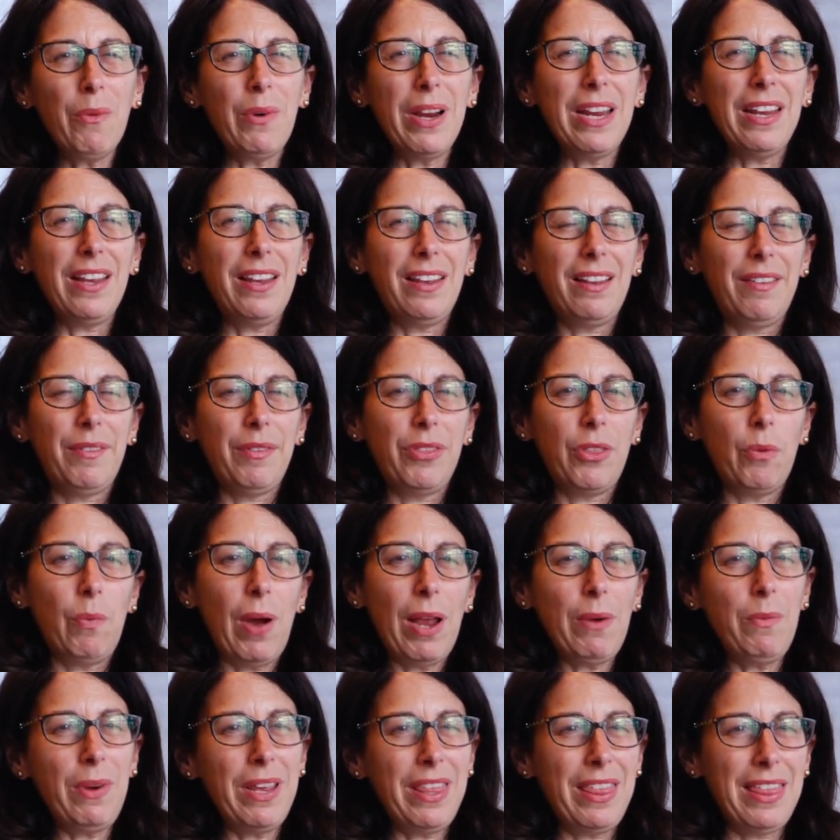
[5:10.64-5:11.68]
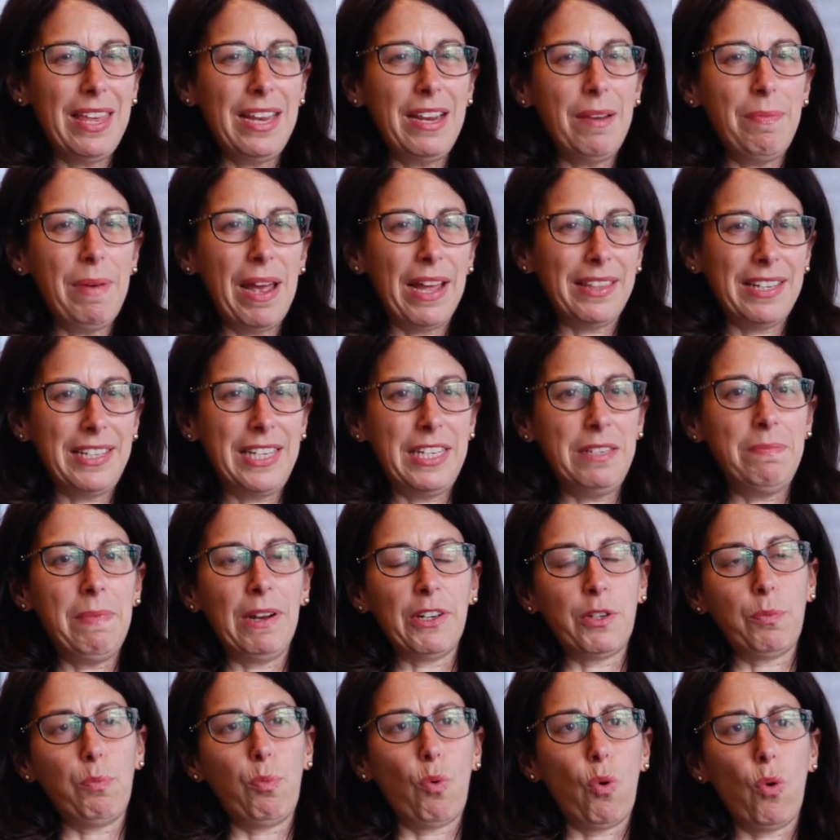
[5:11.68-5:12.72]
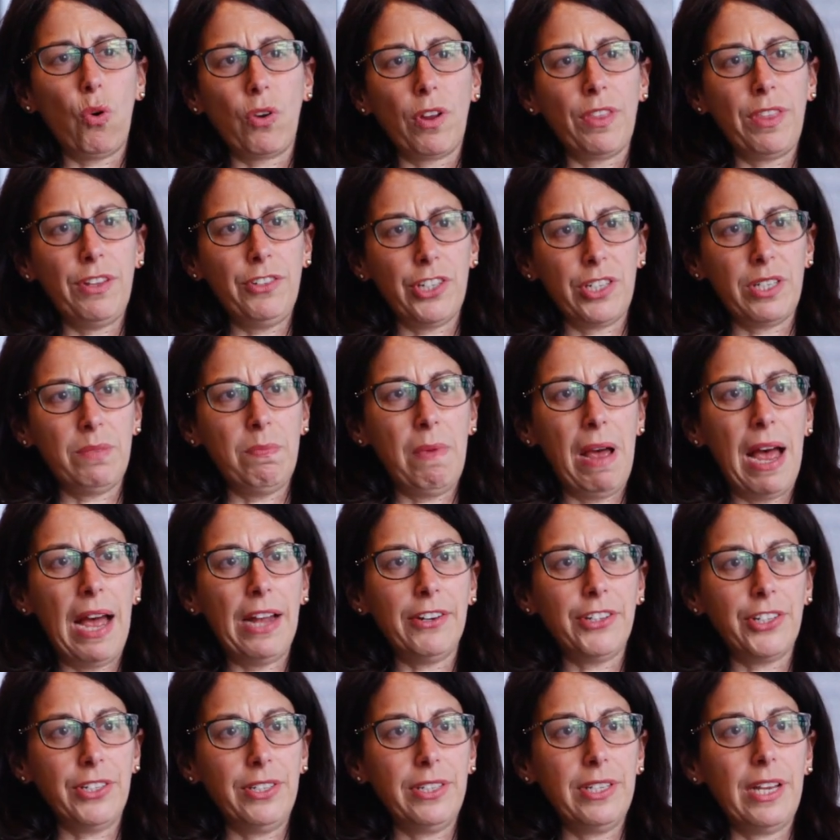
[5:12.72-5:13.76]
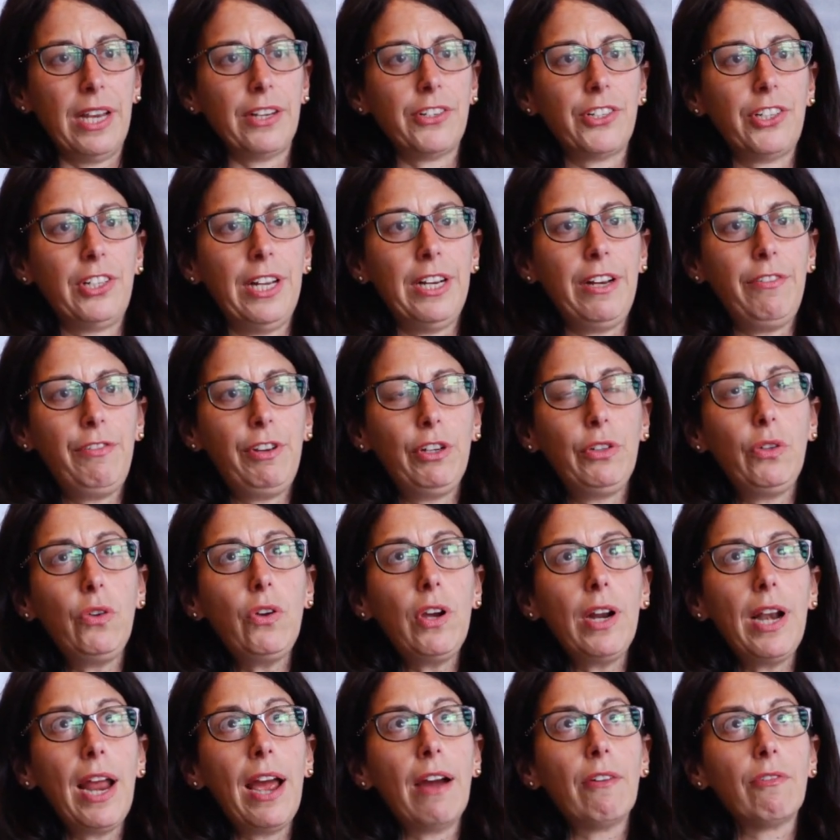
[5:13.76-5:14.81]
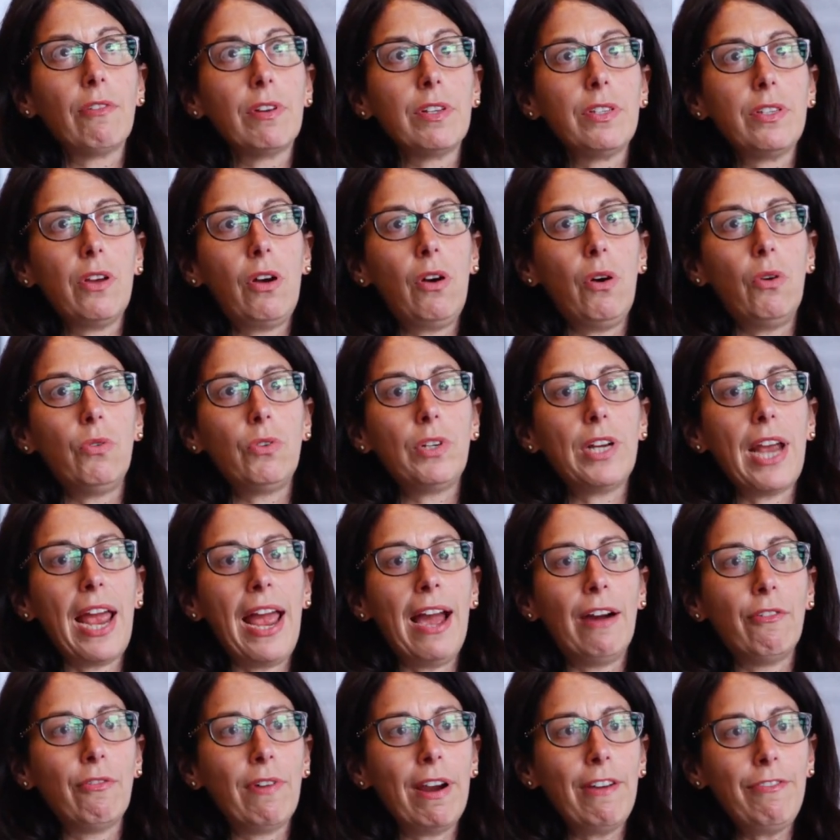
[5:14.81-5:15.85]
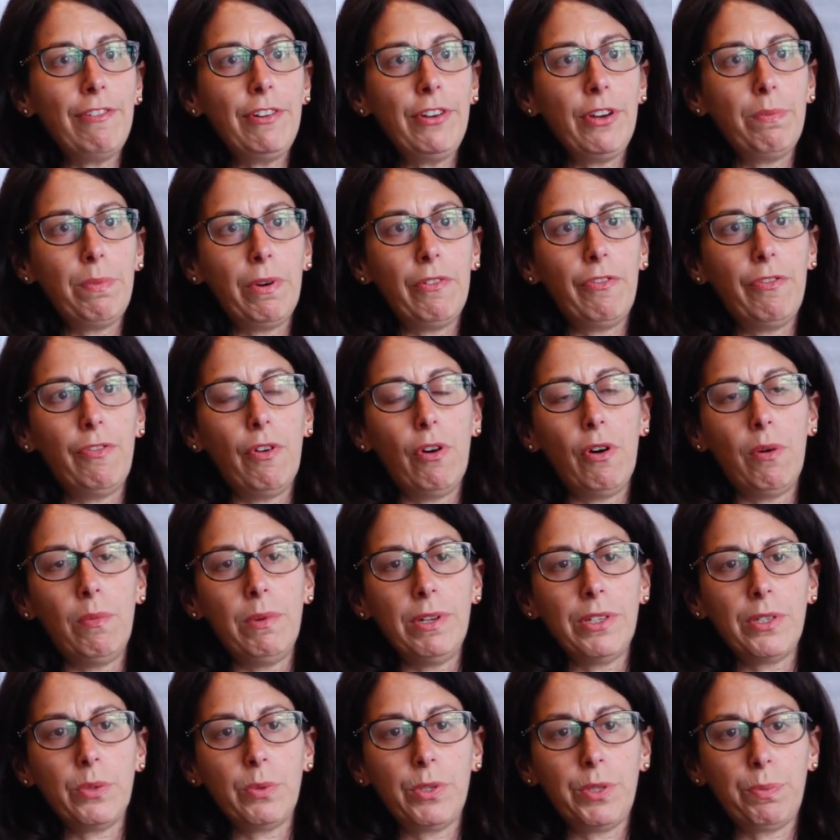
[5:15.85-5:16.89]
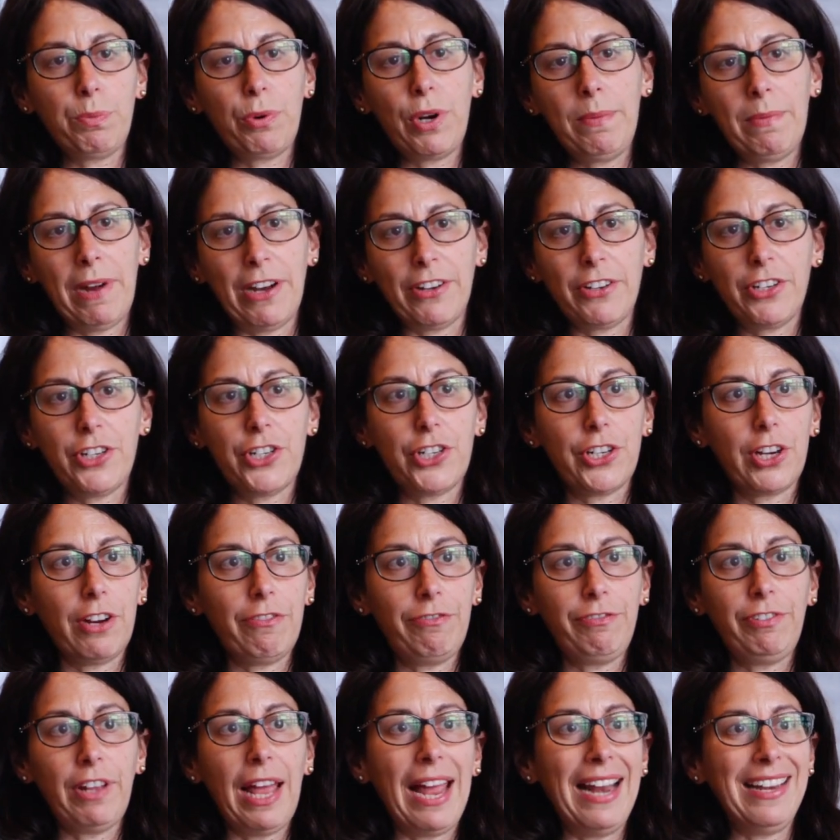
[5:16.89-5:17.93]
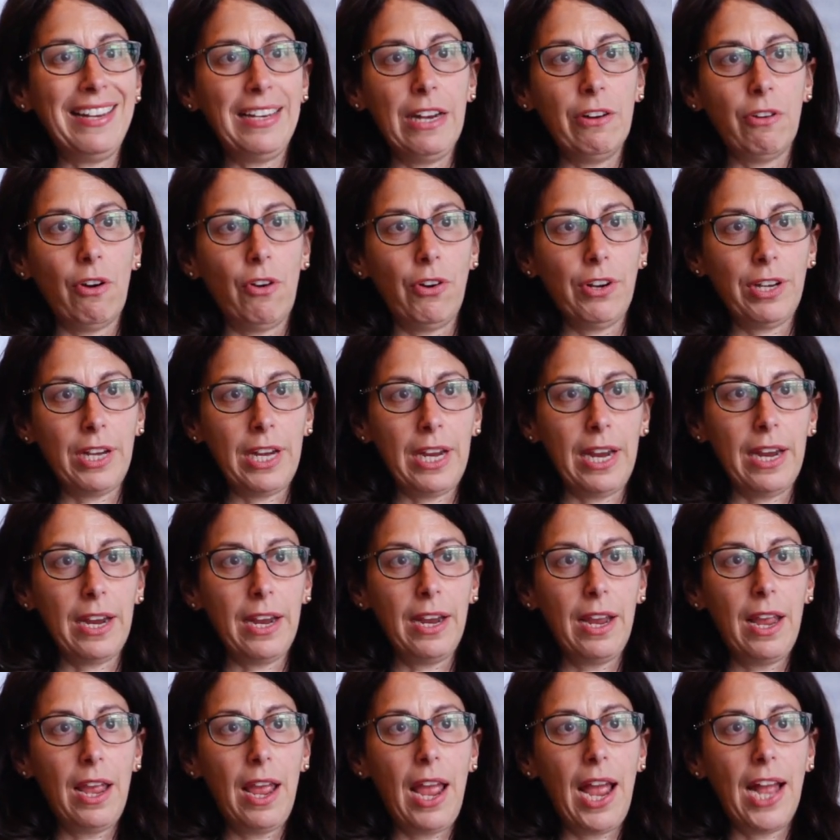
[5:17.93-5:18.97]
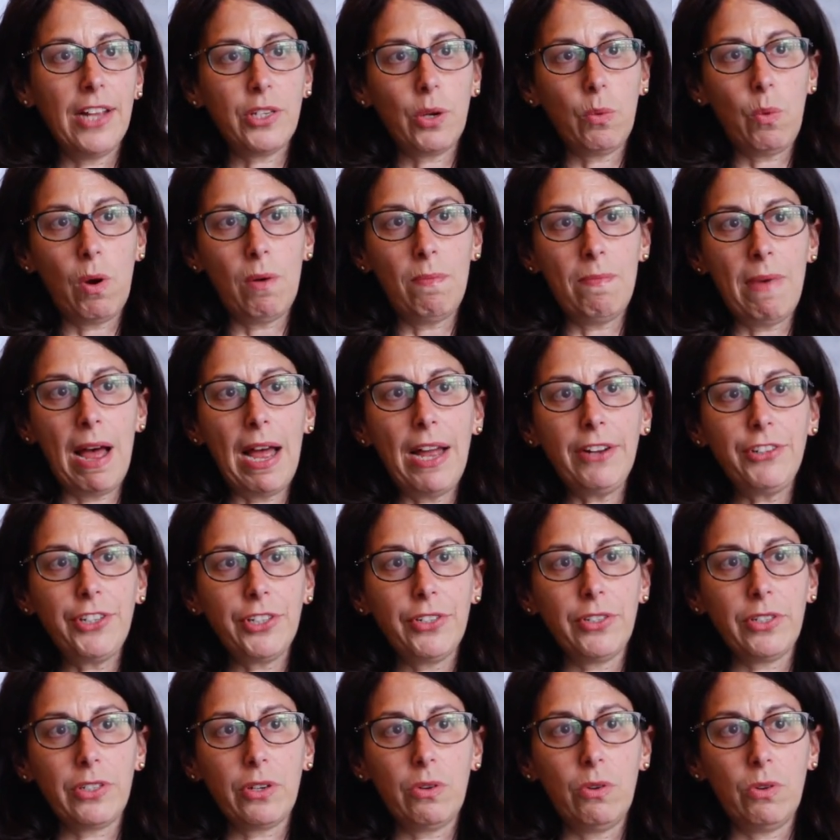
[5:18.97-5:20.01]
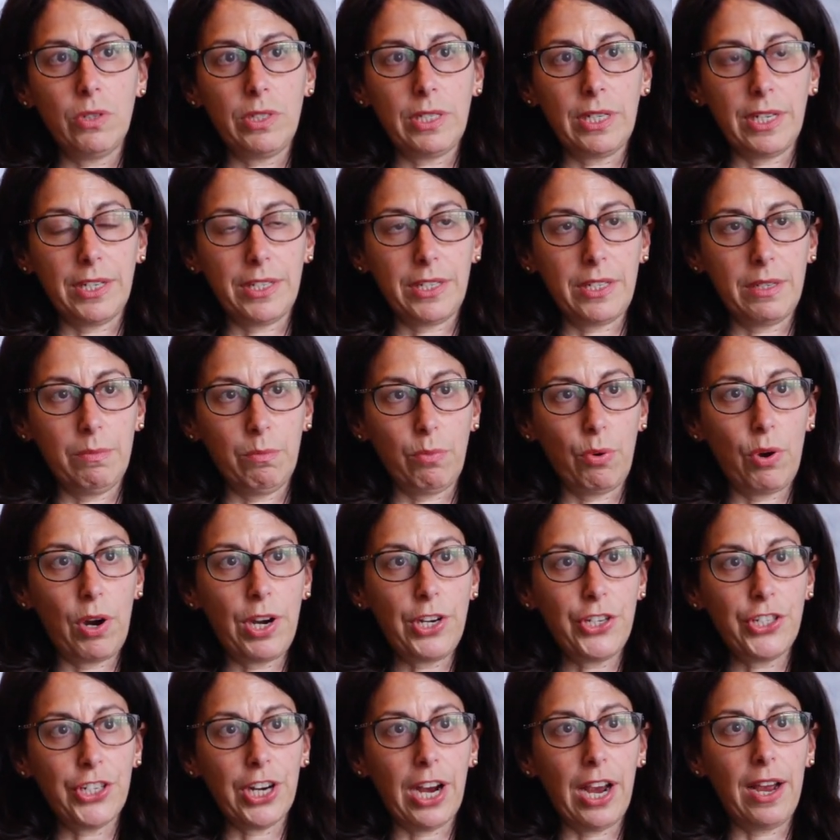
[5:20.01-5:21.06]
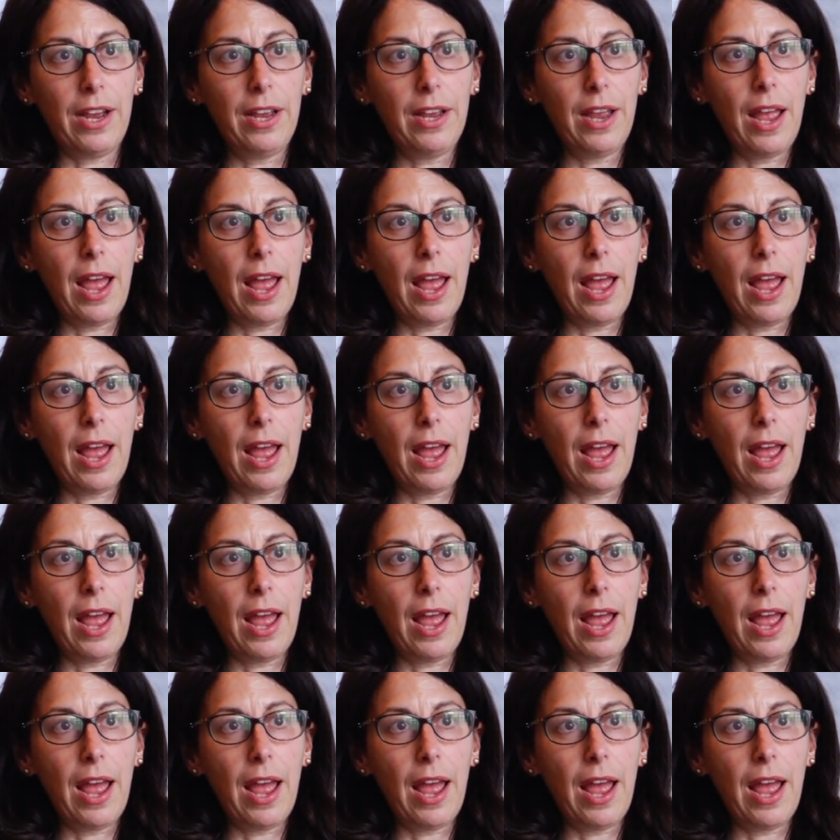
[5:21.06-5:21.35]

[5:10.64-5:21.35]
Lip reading: we think about this is much broader than just margins, actually. And if you look at our result, our revenue performance was pretty much flat year on year. And so while margins caused us some pressure,